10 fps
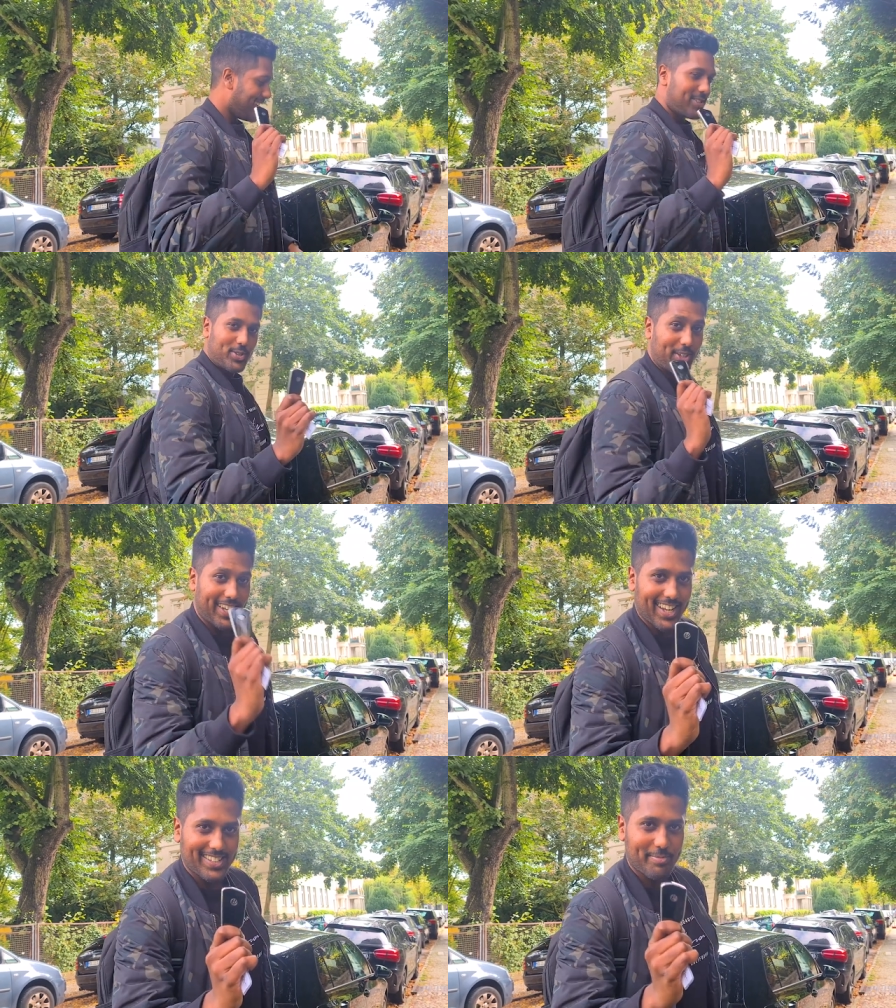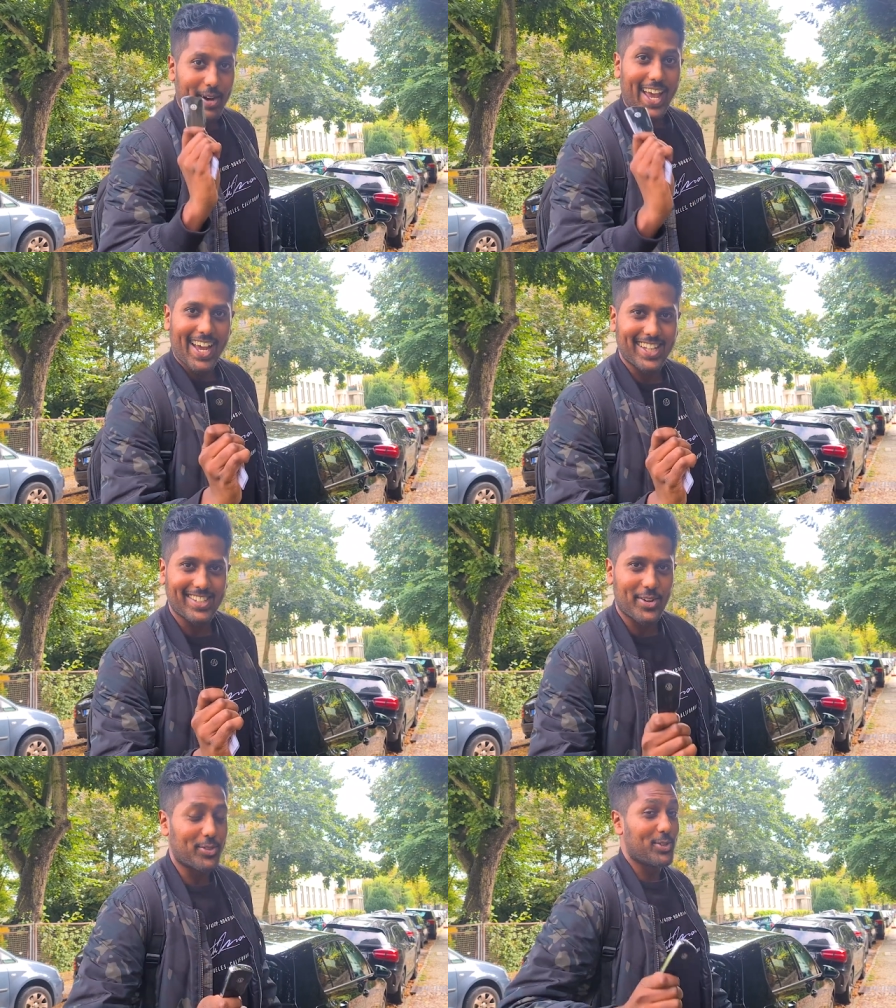to get my
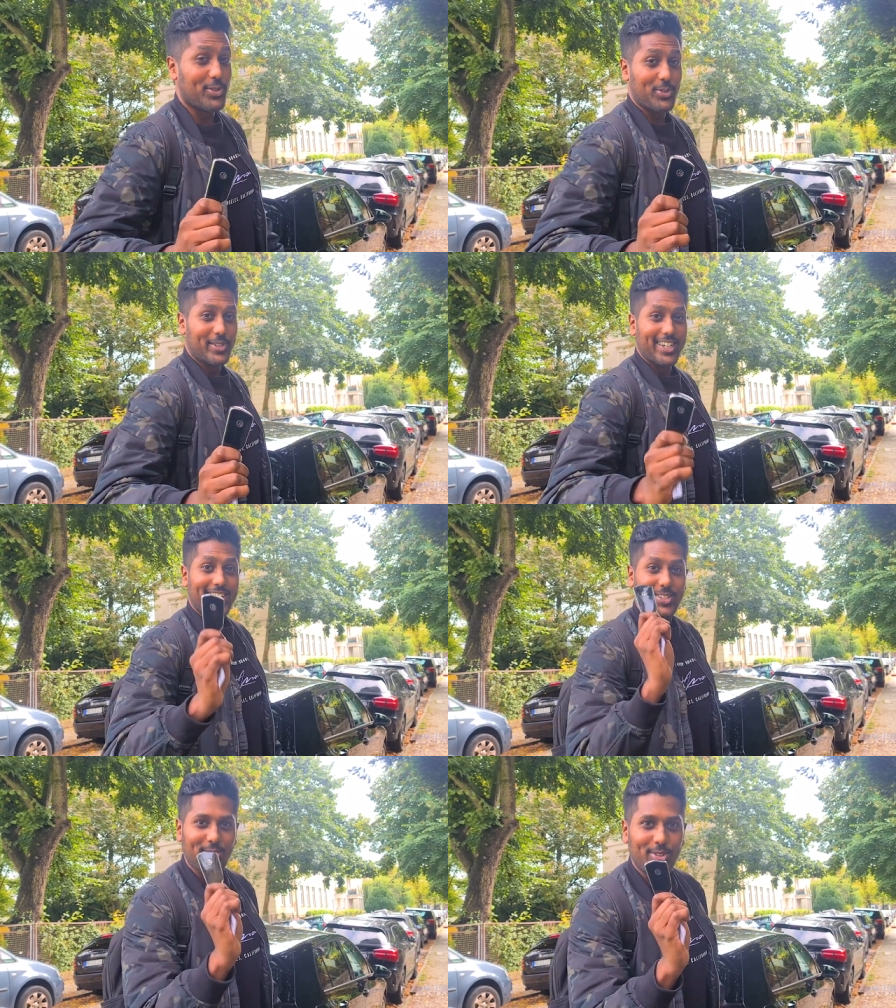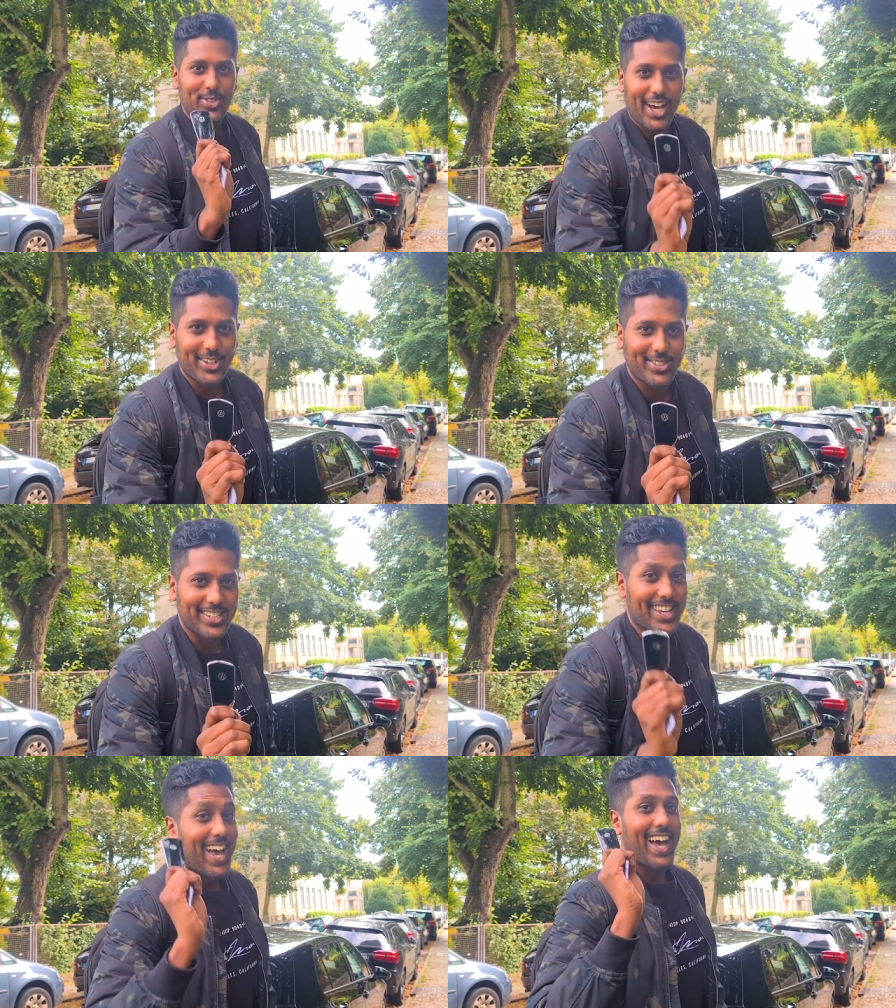hands on the new two
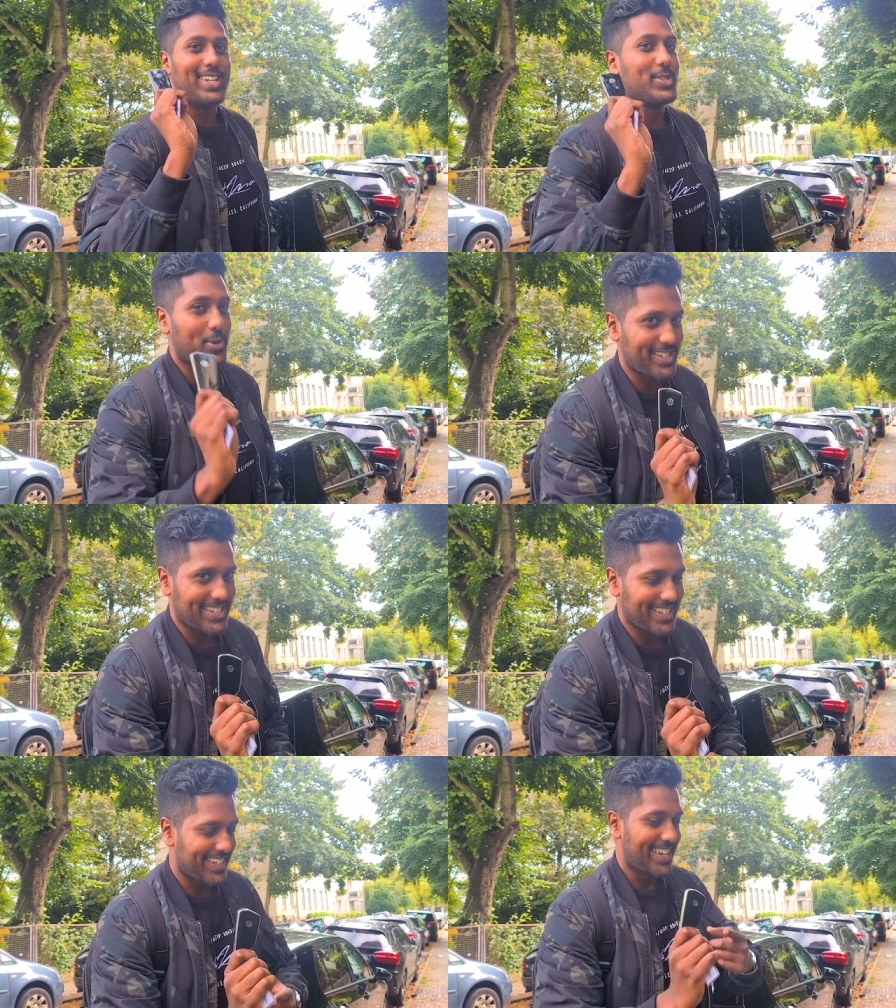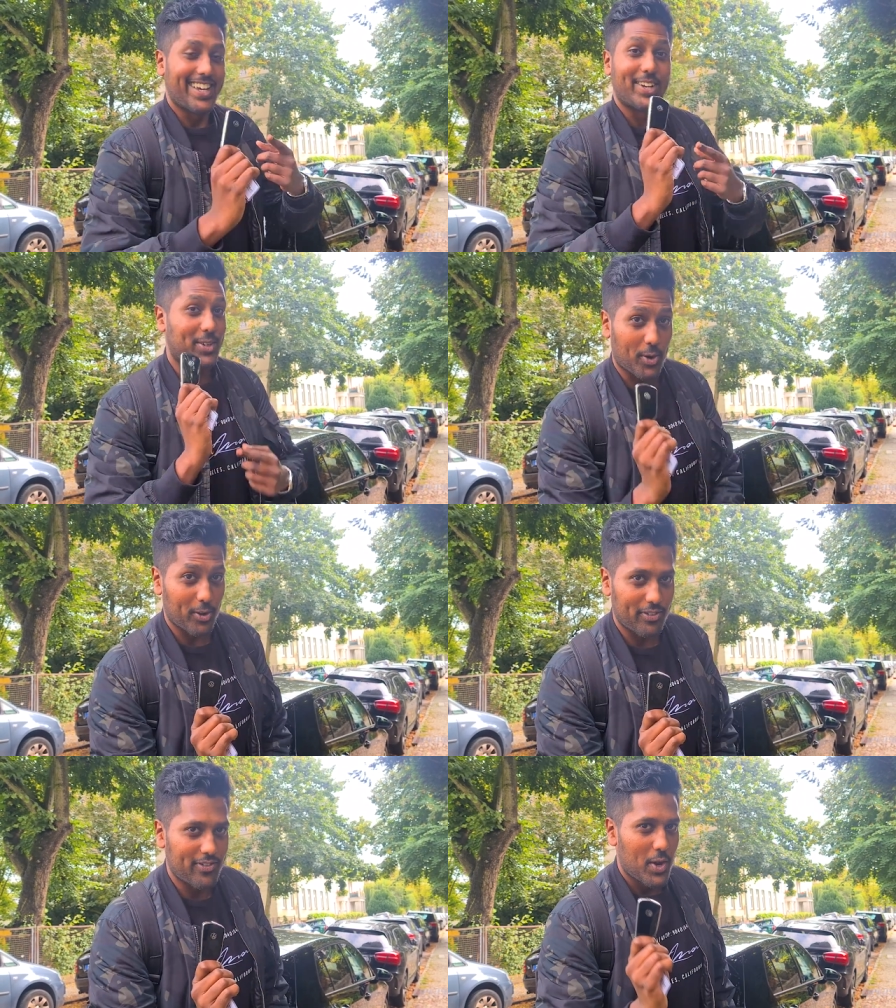thousand twenty
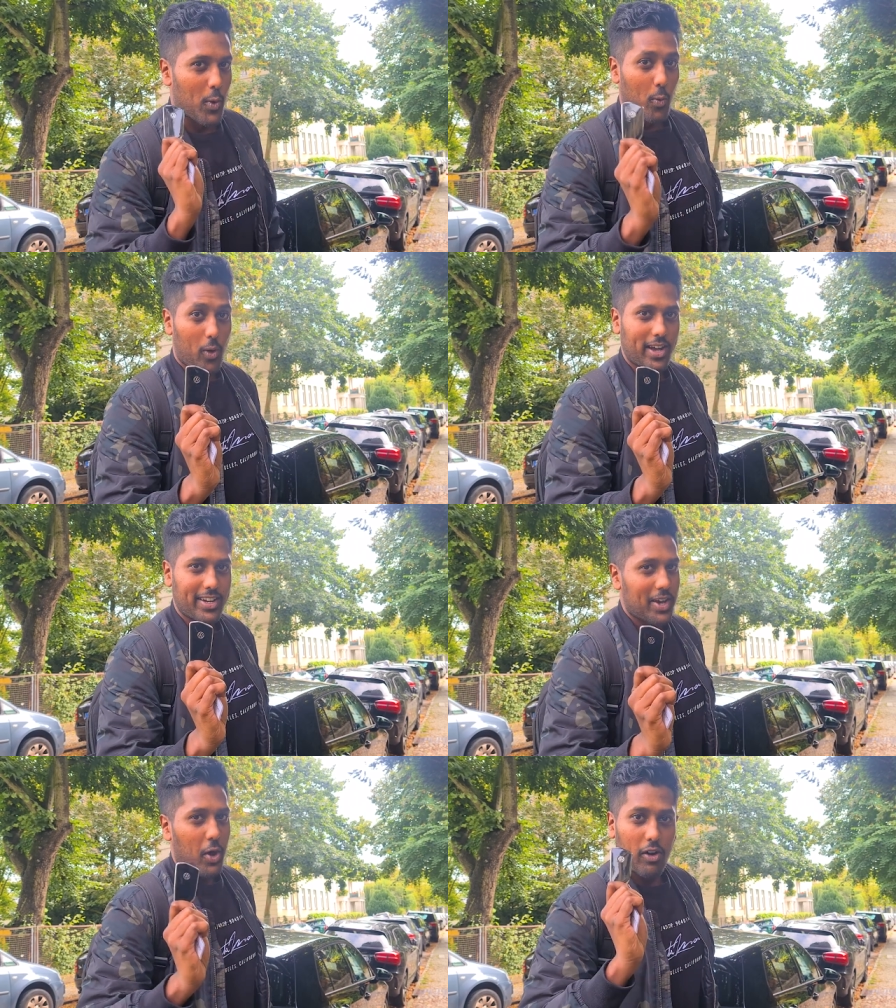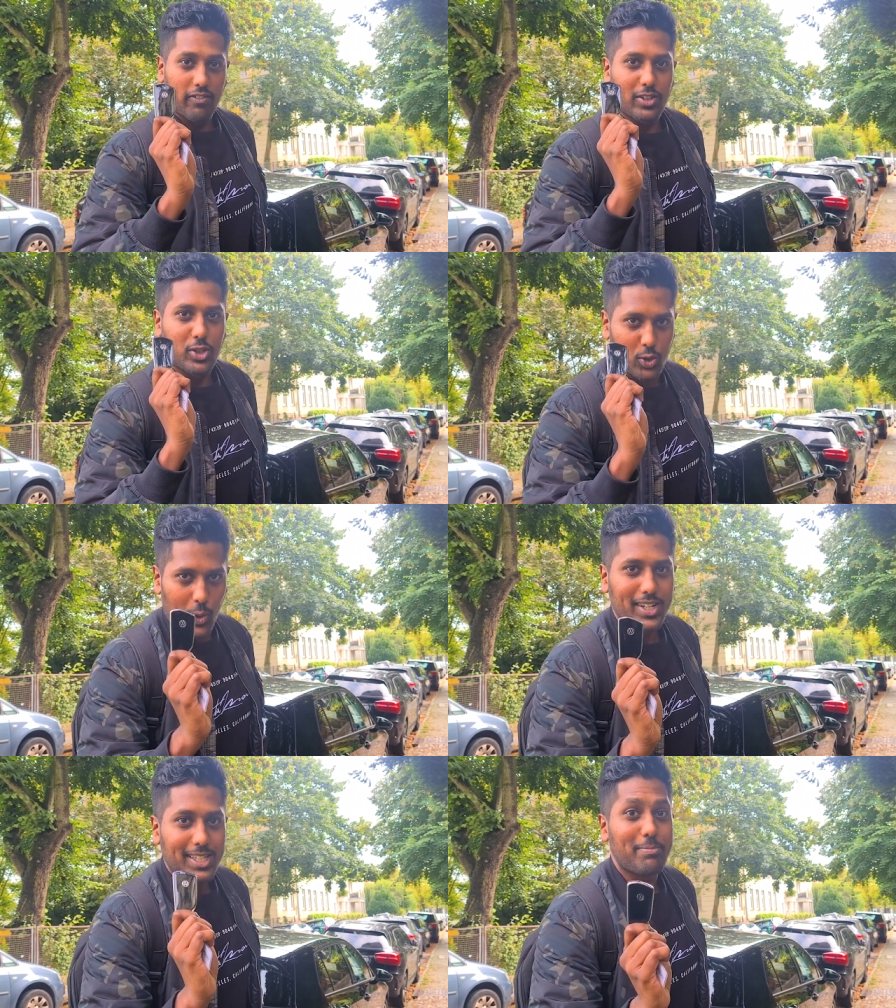Golf, one of
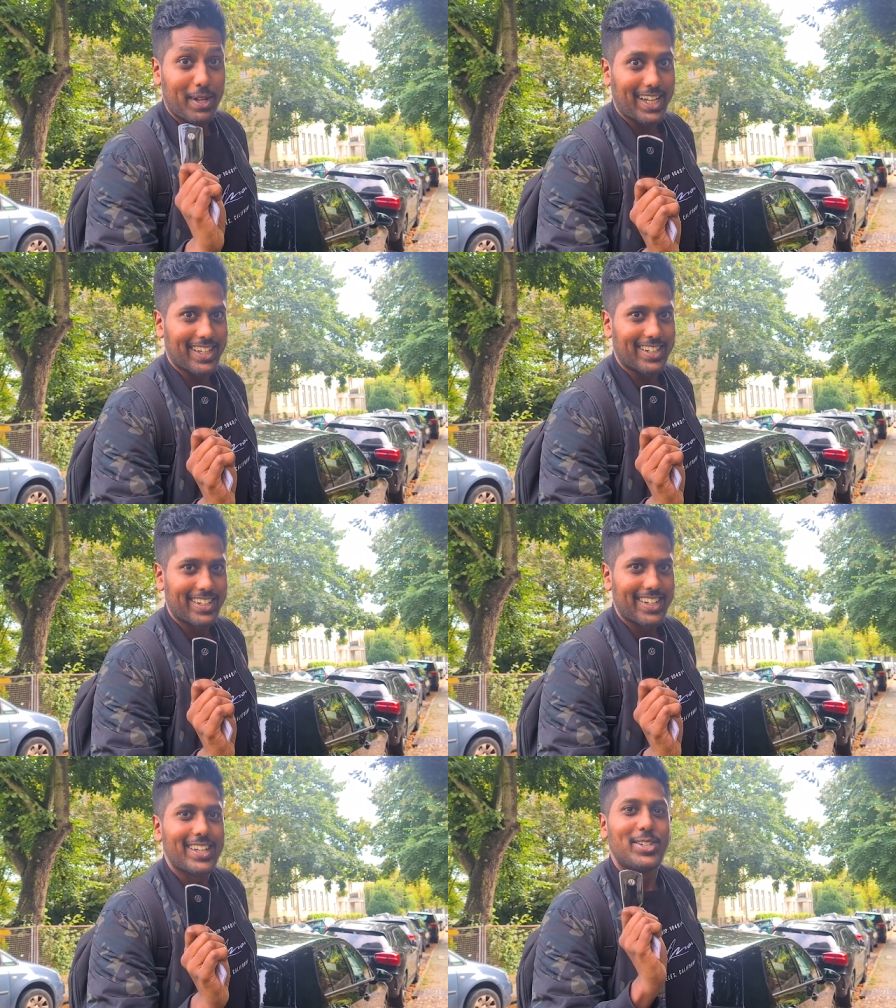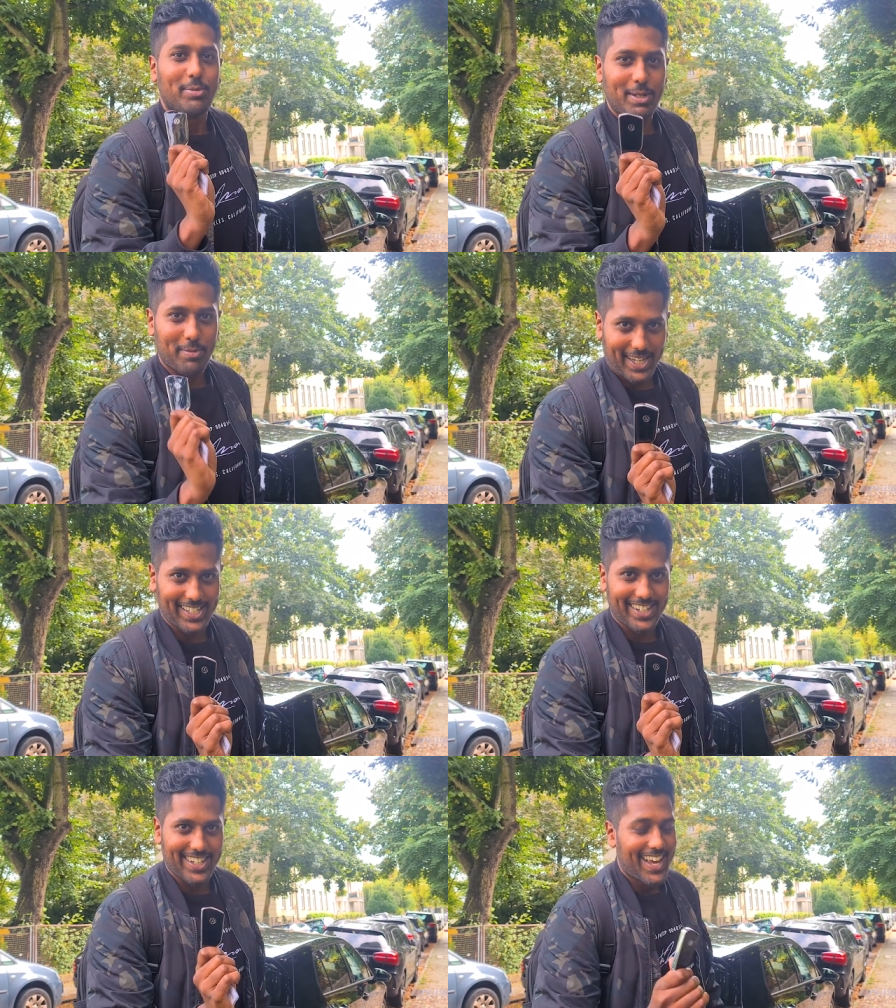twenty million to be made,